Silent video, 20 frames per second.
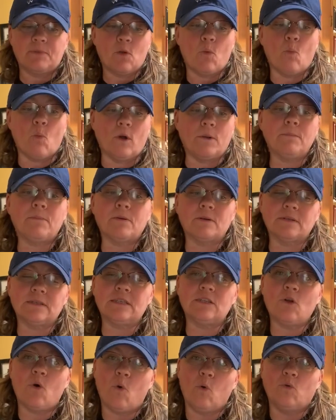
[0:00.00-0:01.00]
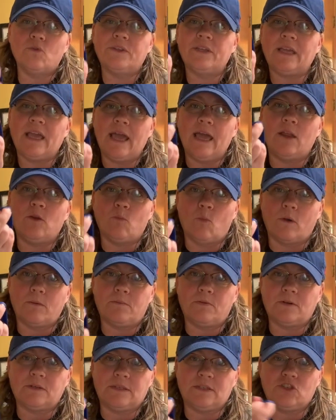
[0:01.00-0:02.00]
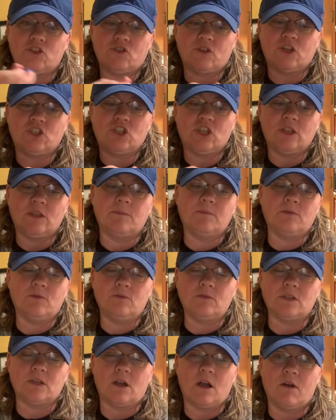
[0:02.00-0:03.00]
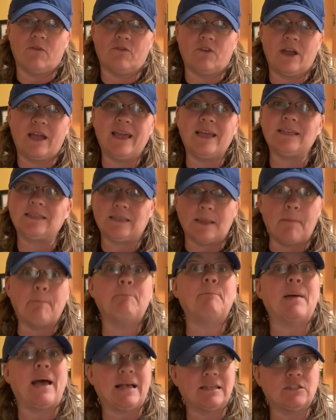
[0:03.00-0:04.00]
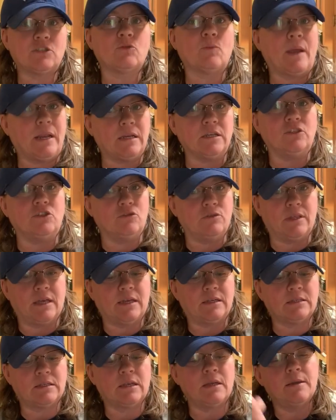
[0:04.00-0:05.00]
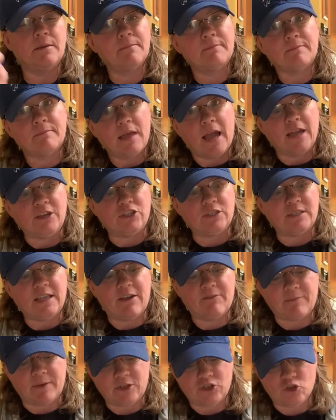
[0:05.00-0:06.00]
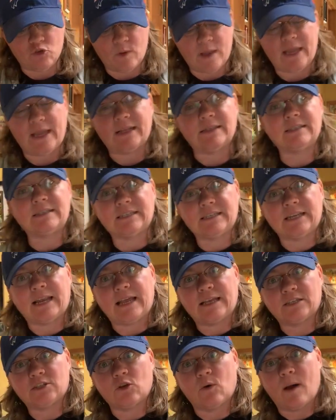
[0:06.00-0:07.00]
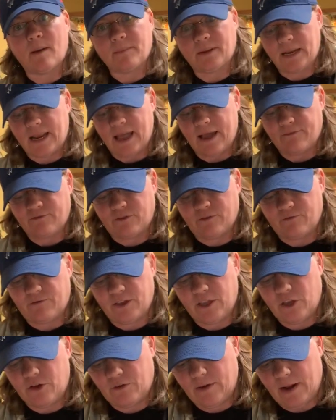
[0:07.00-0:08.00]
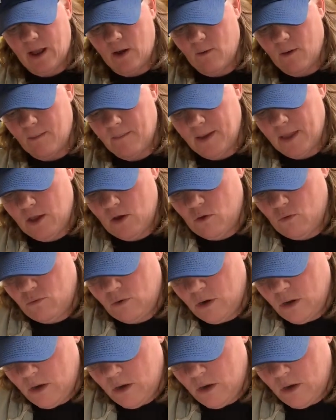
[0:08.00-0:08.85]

one person holding it and one person stretching the balloon to cover it is the best way to do this. I just have my 2 hands today, so I'm going to have to figure it out on my own.